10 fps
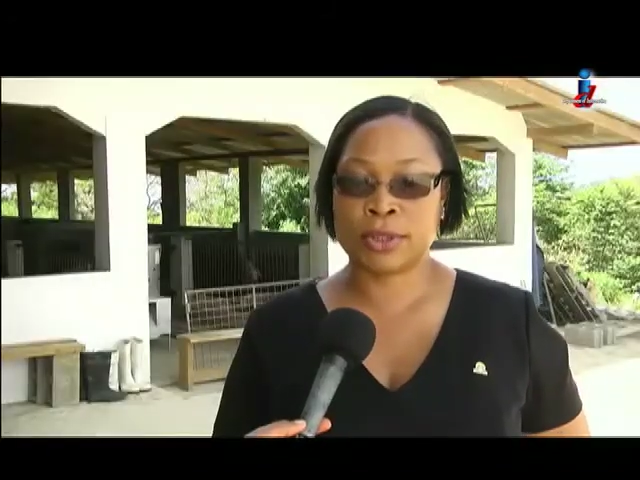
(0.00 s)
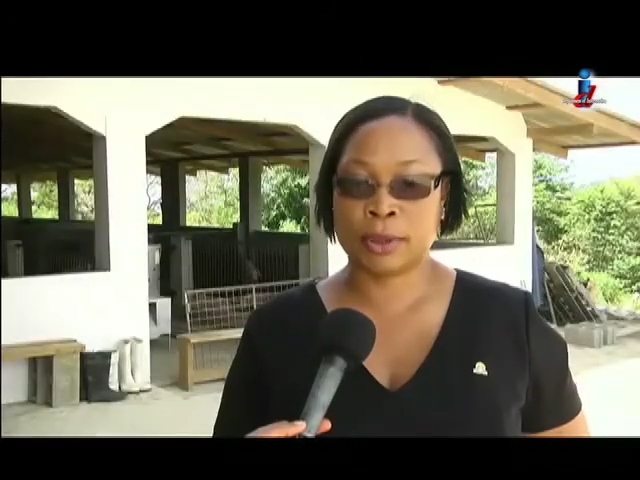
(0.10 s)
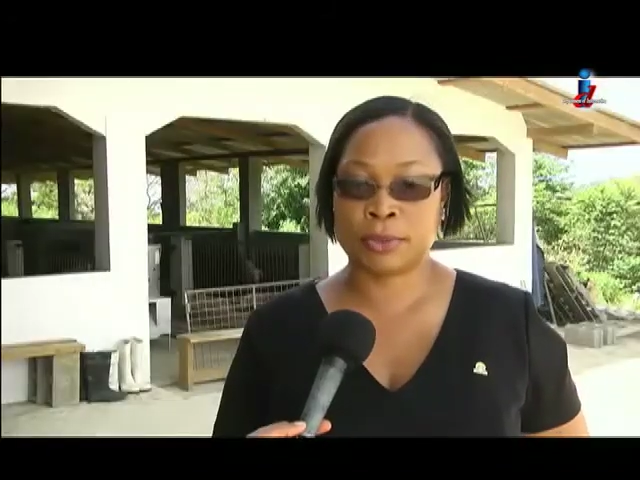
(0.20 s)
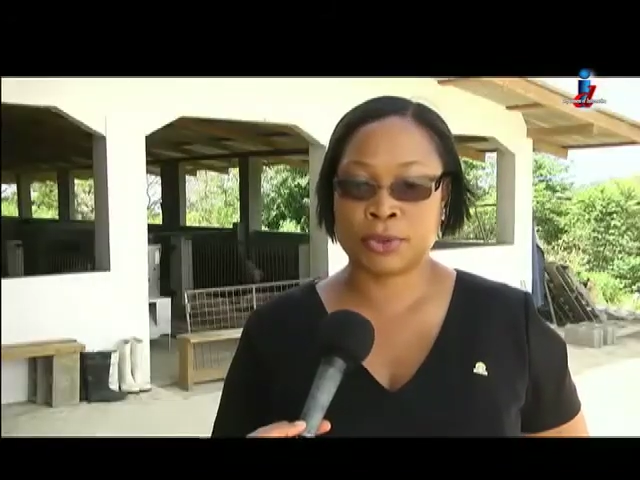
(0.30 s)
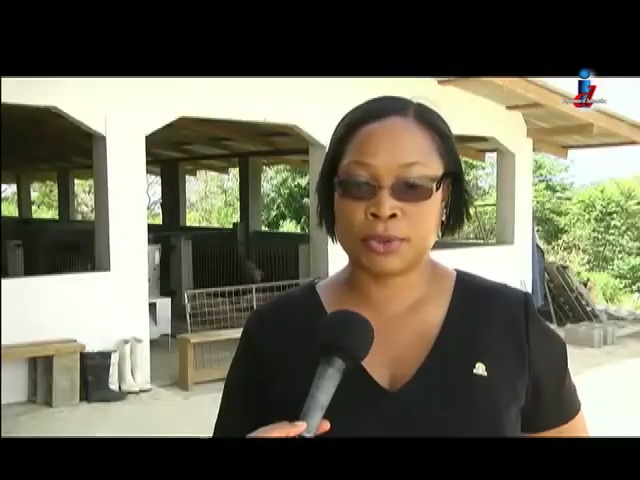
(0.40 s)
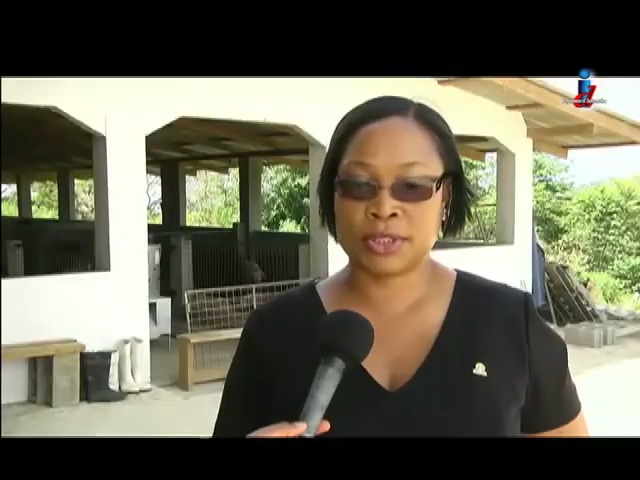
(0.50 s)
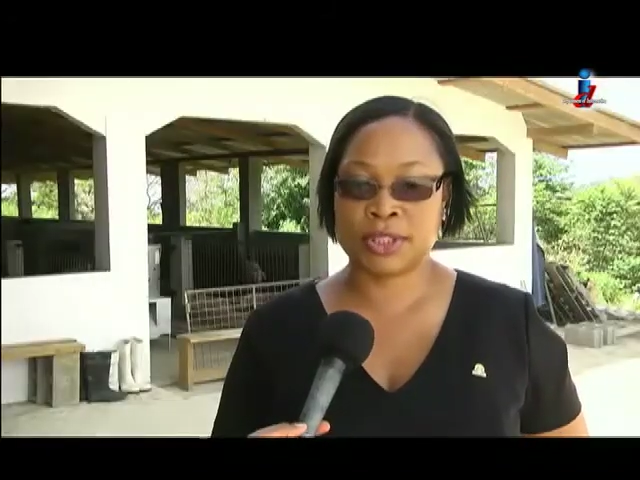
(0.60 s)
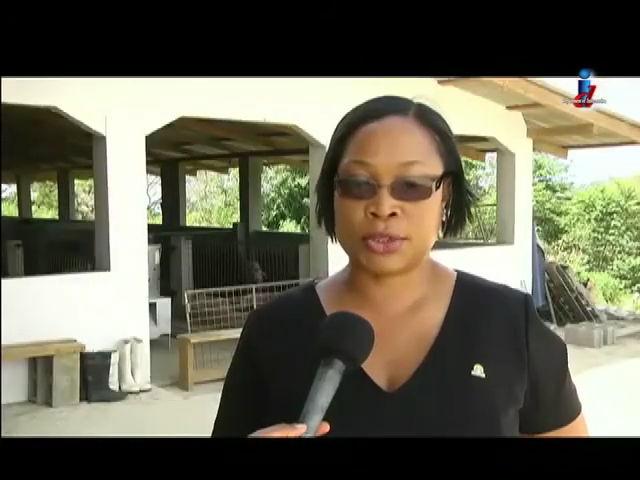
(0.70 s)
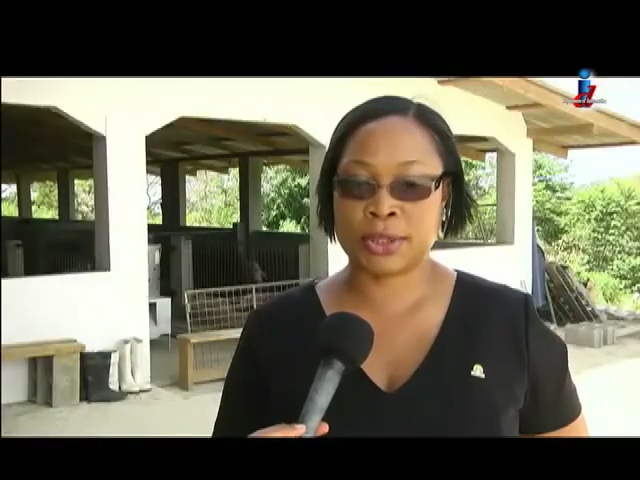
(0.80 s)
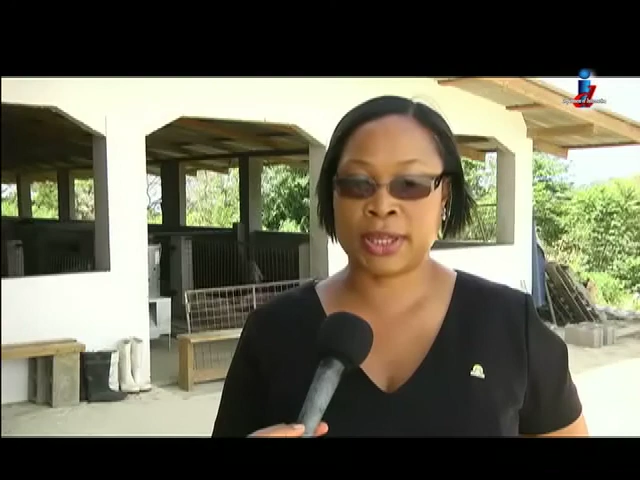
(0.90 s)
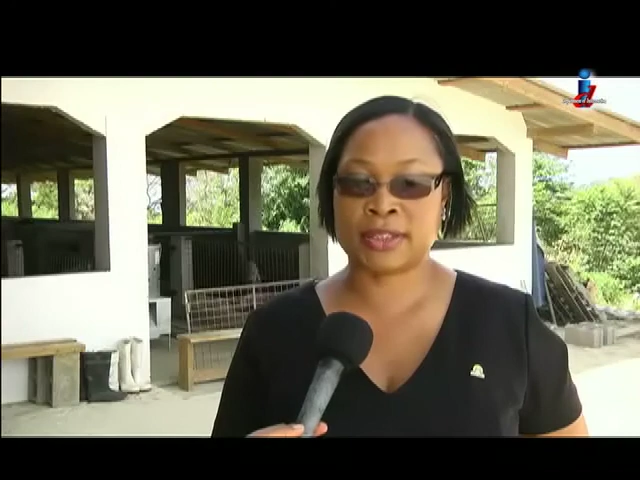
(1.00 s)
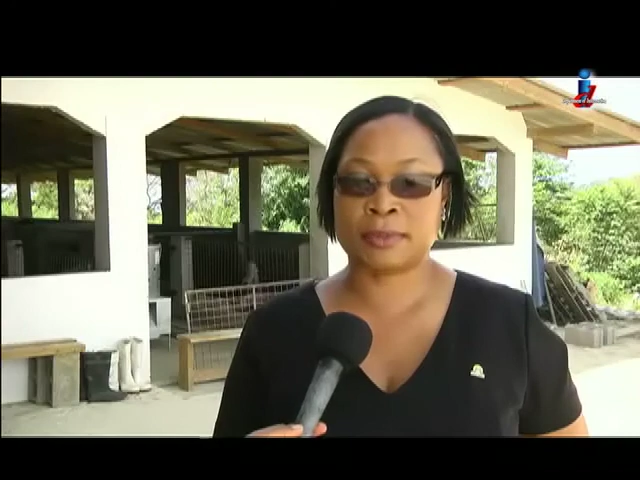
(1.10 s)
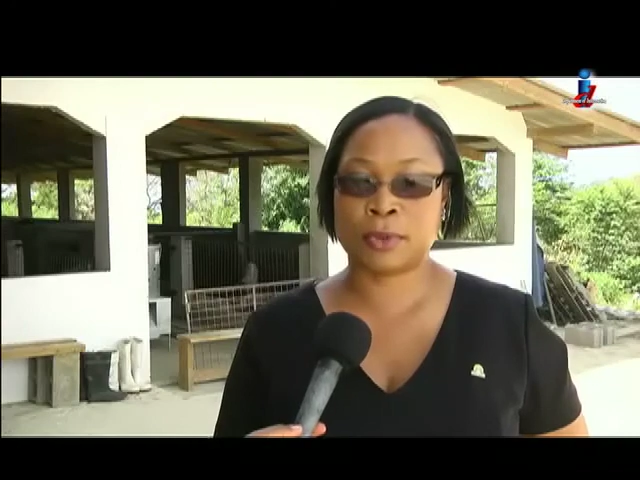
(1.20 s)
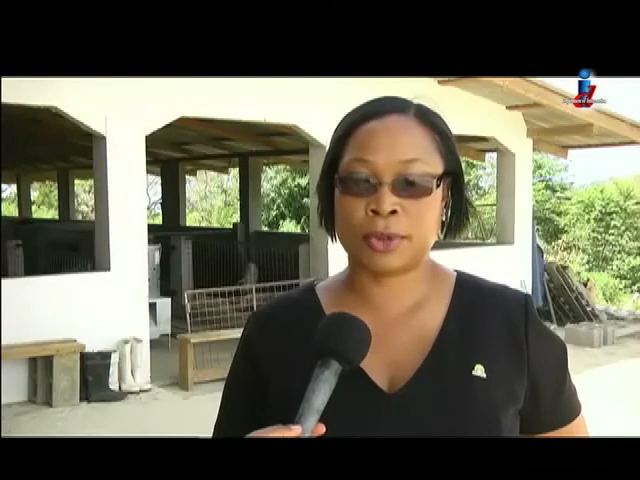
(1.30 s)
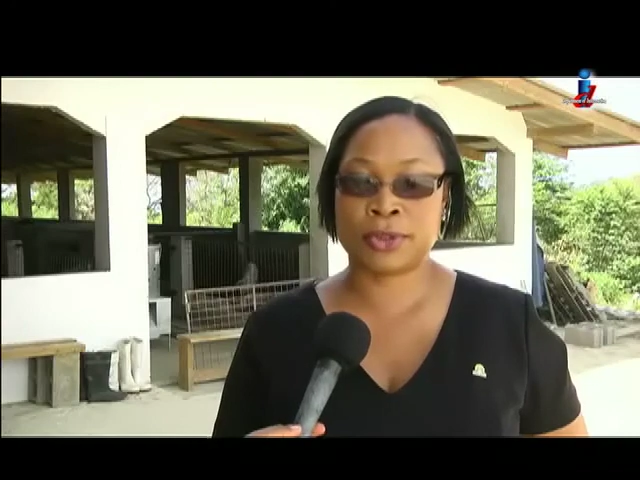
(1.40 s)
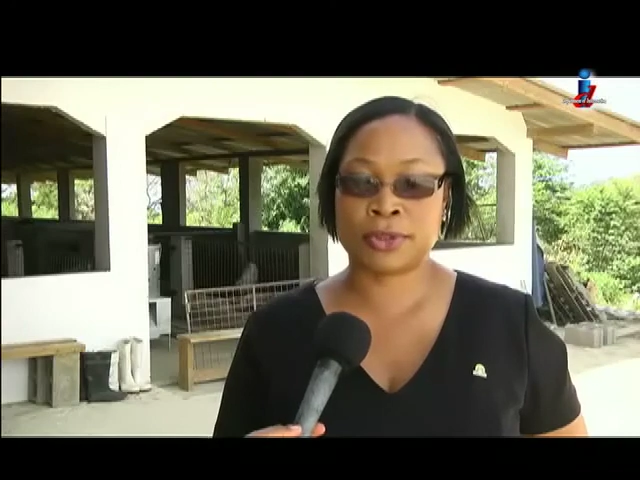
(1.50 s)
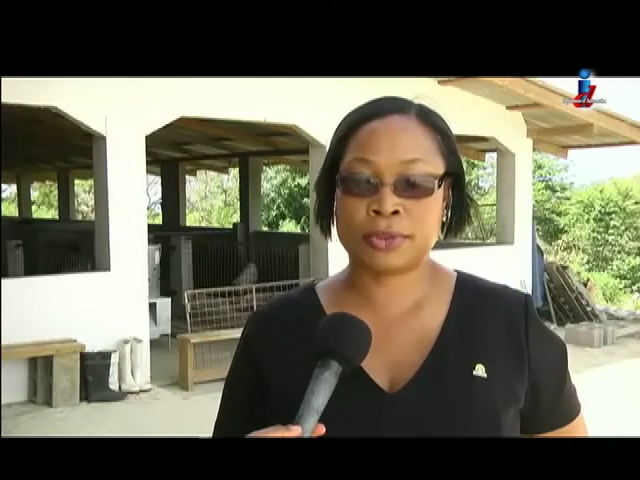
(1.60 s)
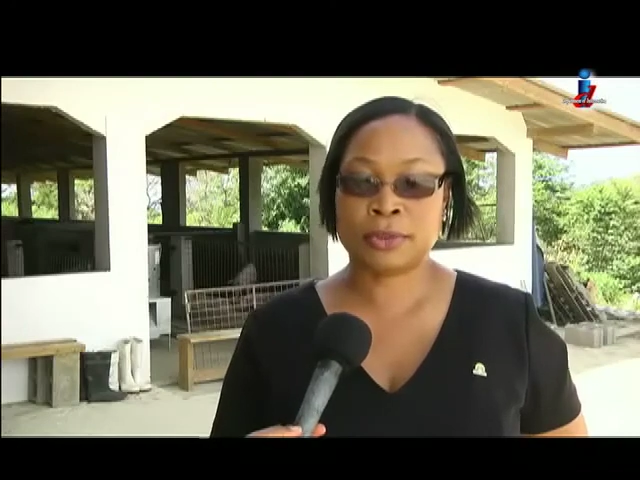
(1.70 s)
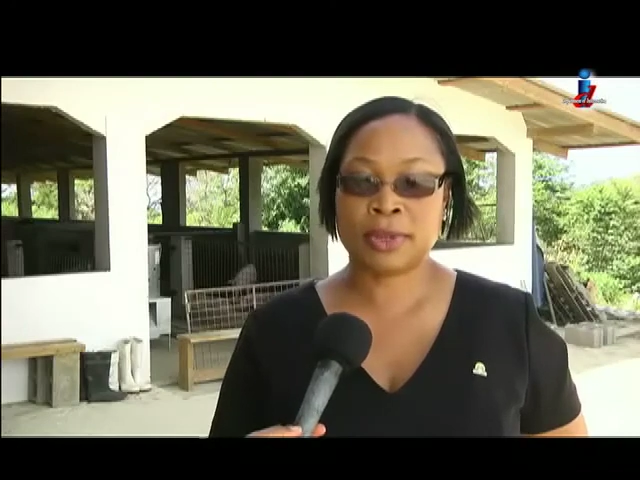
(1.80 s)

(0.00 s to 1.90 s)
the opportunity to export,